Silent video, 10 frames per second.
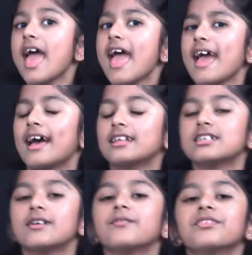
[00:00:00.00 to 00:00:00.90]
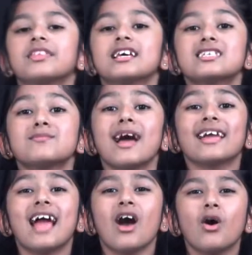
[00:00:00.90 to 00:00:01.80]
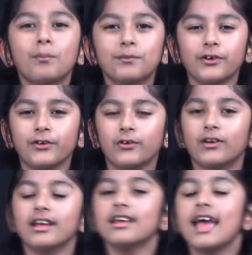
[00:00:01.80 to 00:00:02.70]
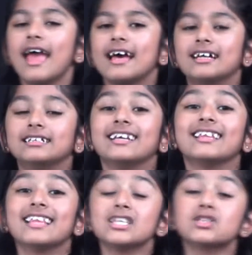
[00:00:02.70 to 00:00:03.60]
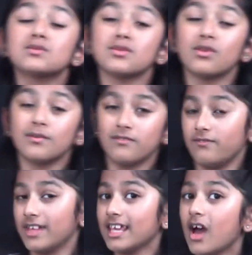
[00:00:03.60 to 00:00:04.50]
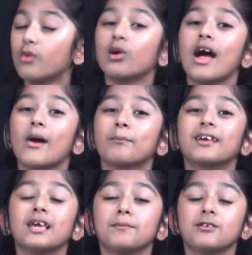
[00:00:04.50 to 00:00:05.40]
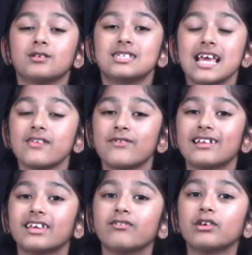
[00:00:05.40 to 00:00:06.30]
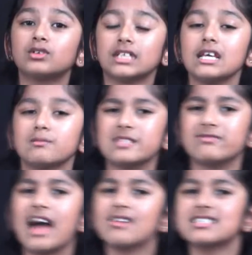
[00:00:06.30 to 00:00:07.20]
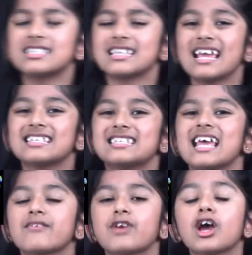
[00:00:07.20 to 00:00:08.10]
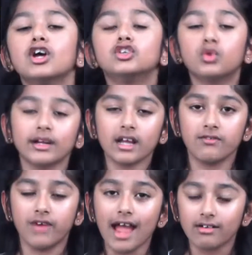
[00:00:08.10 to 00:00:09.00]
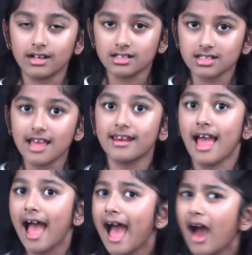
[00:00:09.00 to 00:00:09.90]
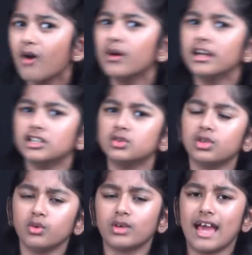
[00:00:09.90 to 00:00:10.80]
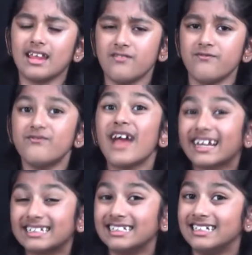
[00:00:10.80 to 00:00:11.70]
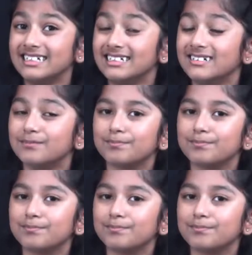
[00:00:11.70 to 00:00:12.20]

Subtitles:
And this might help you, and this video will help keep you safe and give you tips on how to stay safe during a virus and how do you get infected.